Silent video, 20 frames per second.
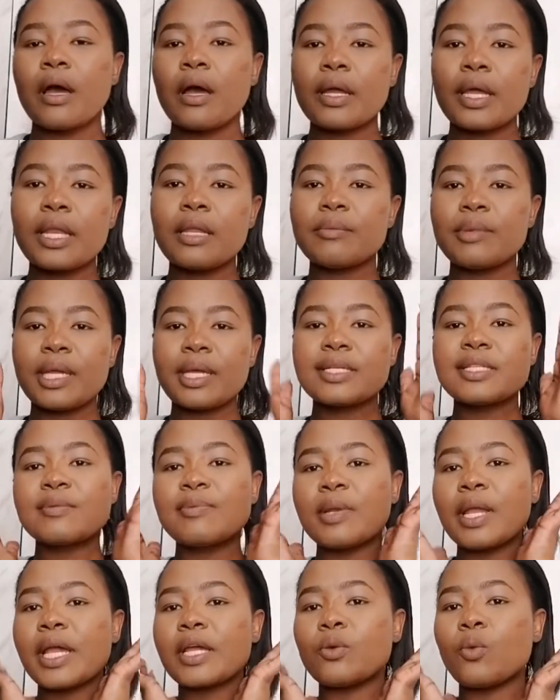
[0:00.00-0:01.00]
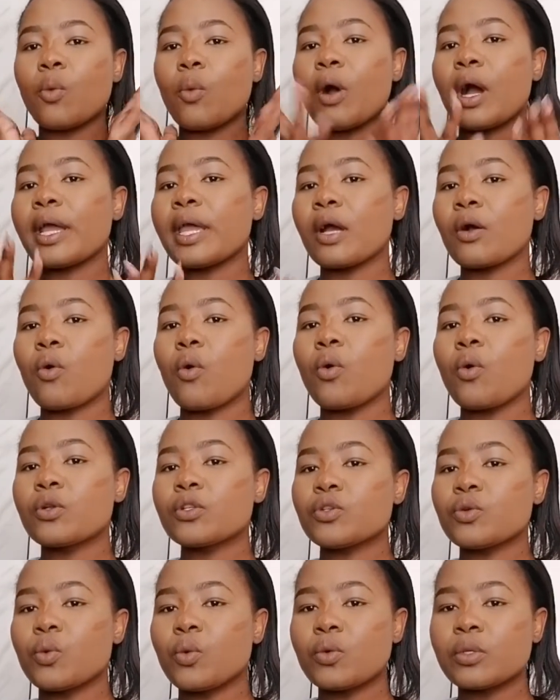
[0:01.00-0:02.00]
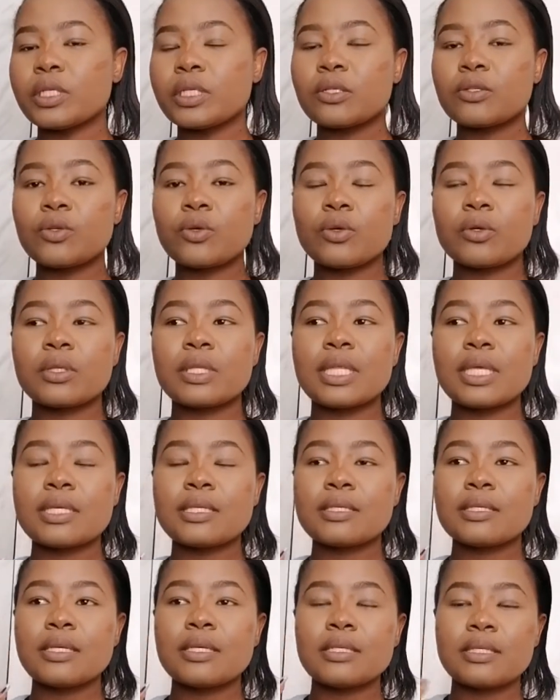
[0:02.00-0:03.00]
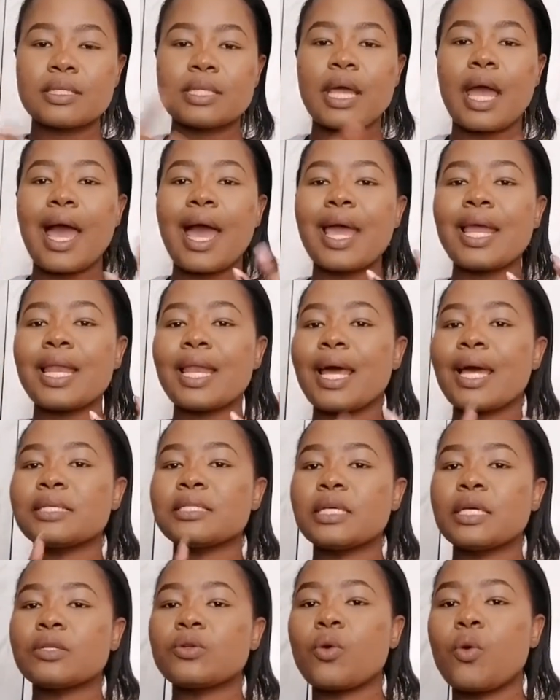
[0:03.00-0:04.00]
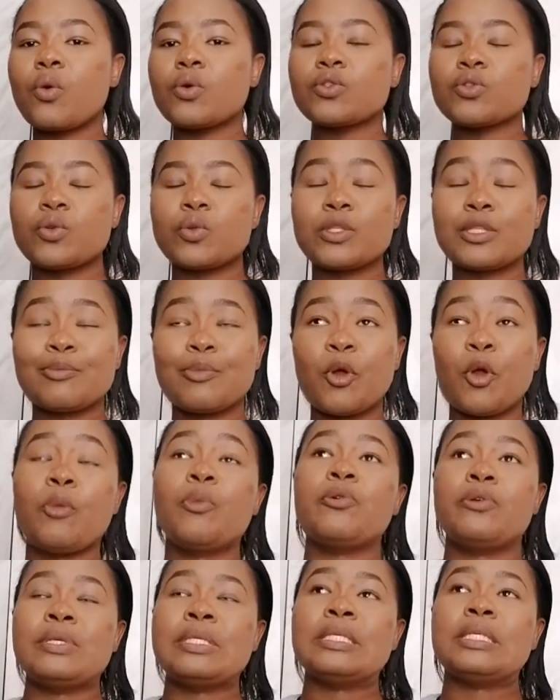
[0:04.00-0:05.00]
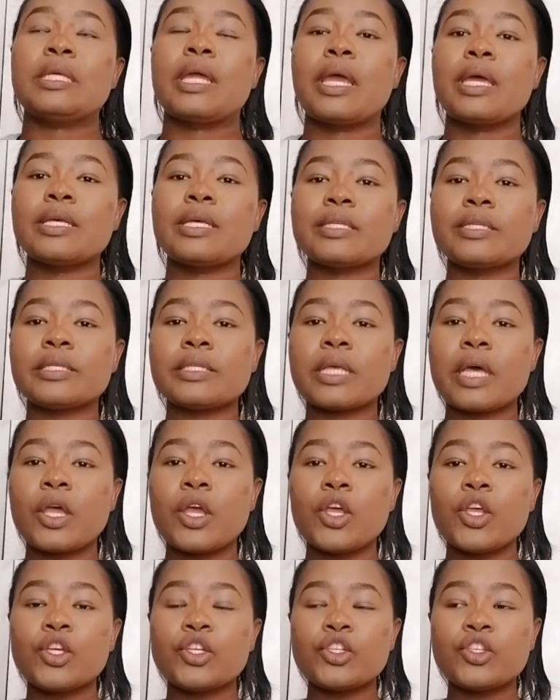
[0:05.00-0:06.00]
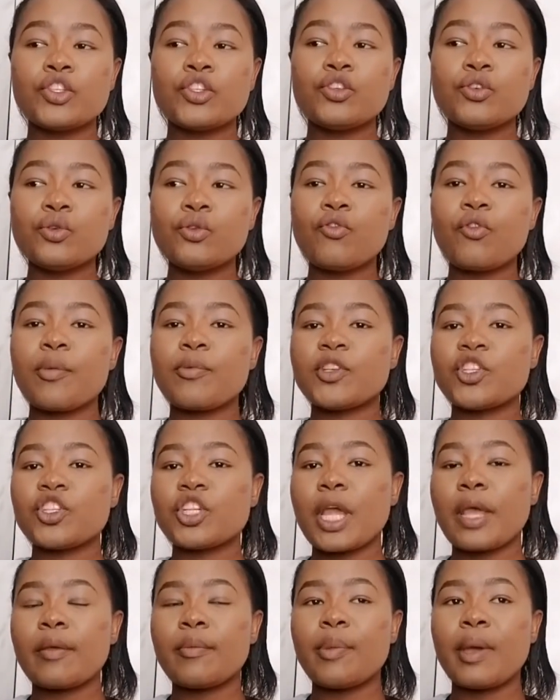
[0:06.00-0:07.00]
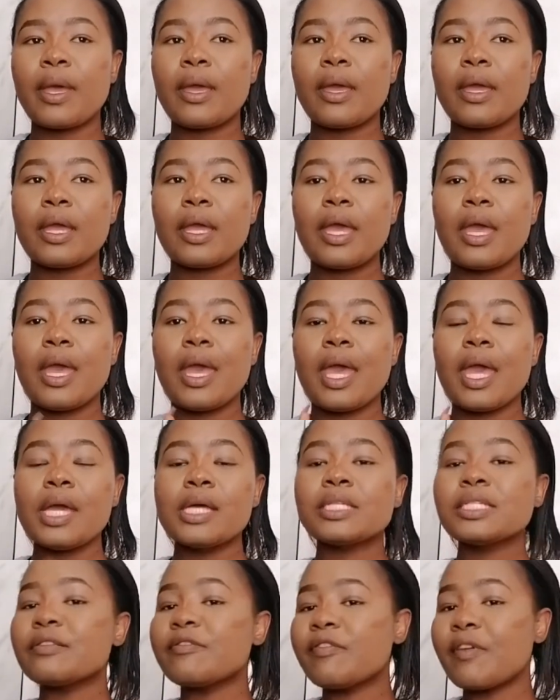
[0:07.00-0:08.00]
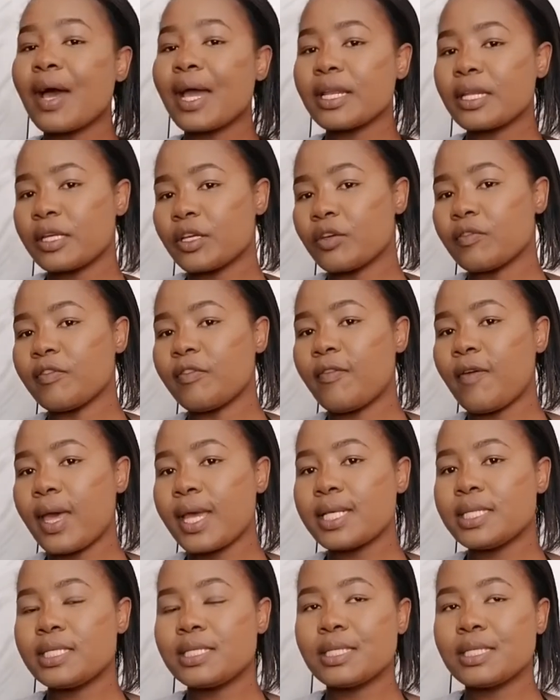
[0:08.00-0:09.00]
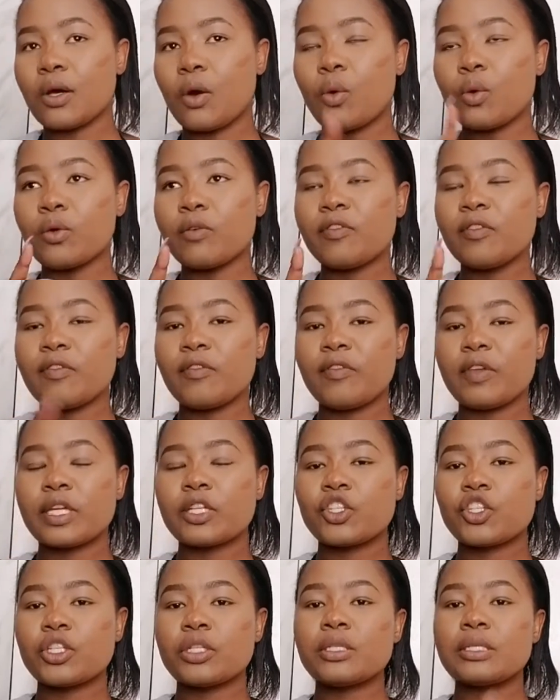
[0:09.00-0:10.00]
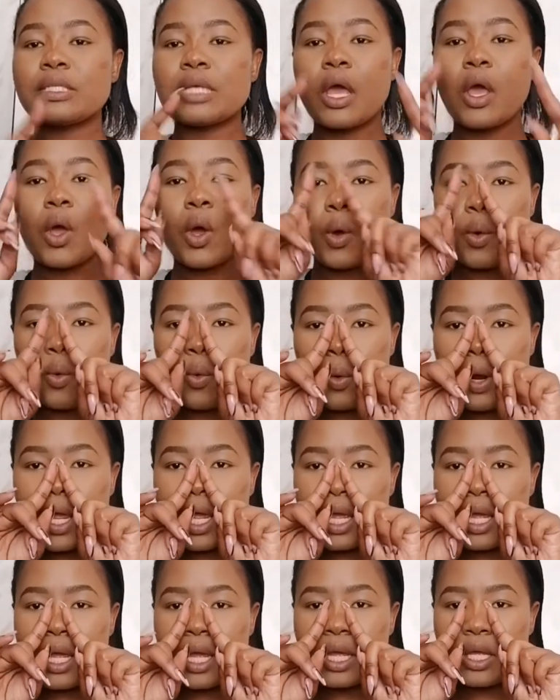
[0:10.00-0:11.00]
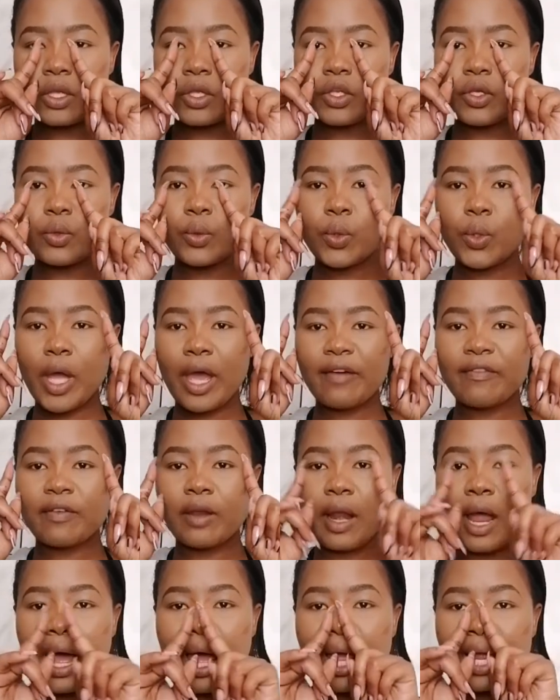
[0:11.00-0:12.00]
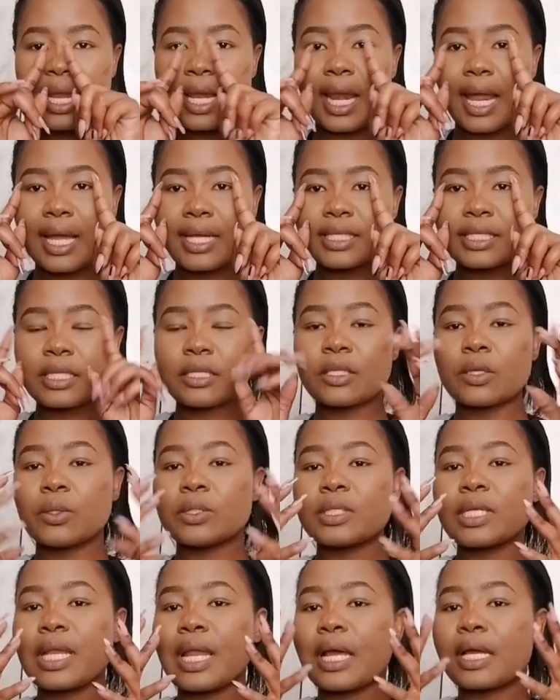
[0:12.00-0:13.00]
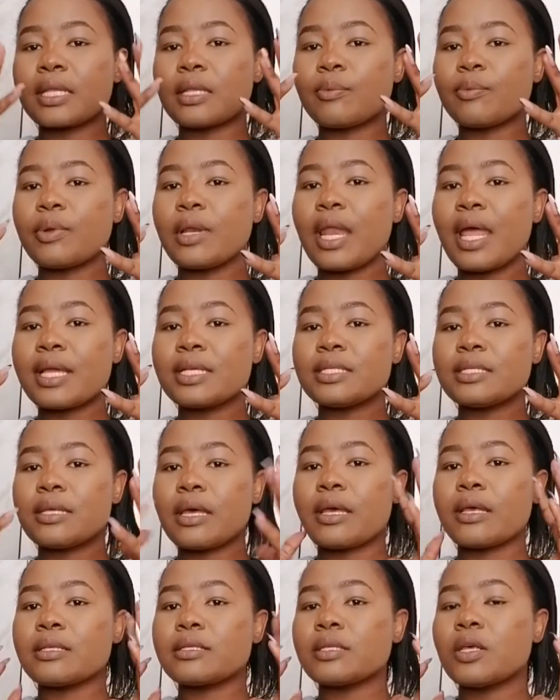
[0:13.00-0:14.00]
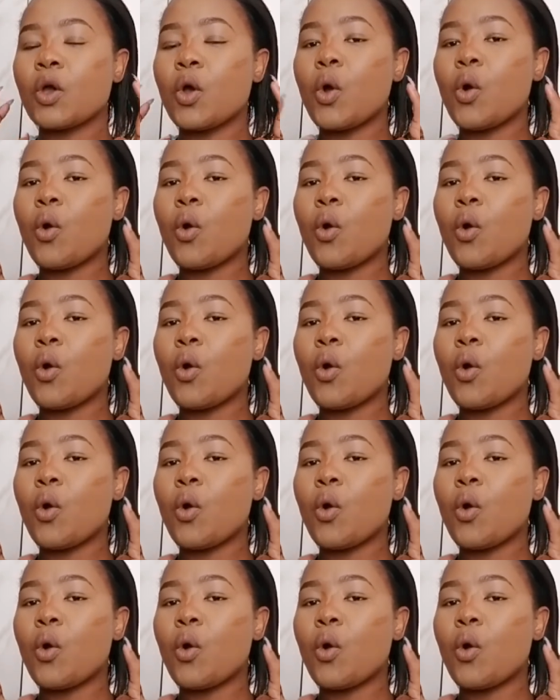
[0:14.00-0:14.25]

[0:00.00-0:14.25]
Okay, let me explain why I contoured. So this is the highlight and contour's purpose is you reshaping and defining your face, all of your features, where you have highlighted. Those are like the places